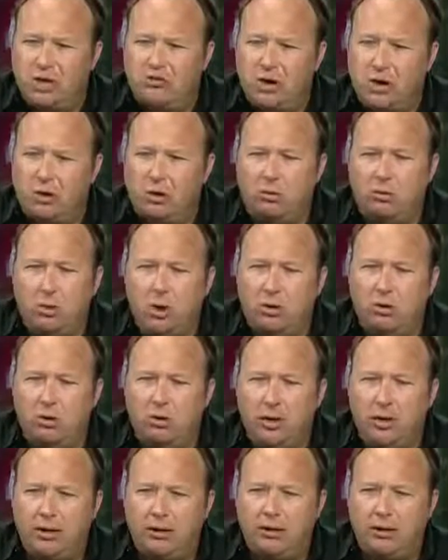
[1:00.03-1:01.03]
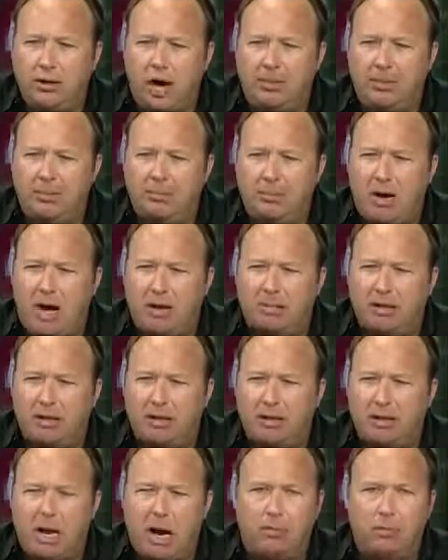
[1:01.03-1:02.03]
a total roll-in and carpet
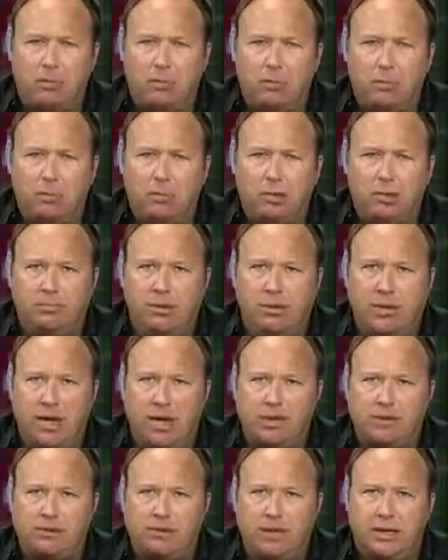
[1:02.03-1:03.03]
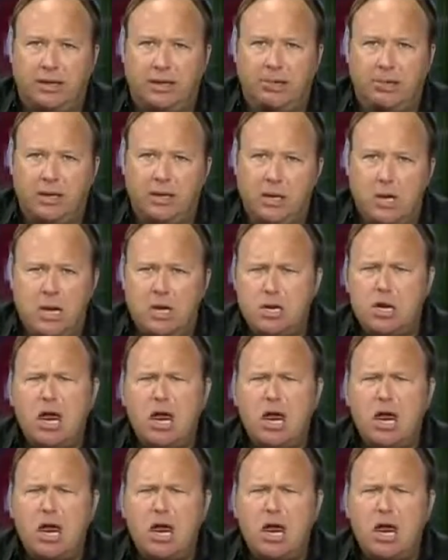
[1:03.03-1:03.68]
bombing of the government would really be a nice thing. I mean,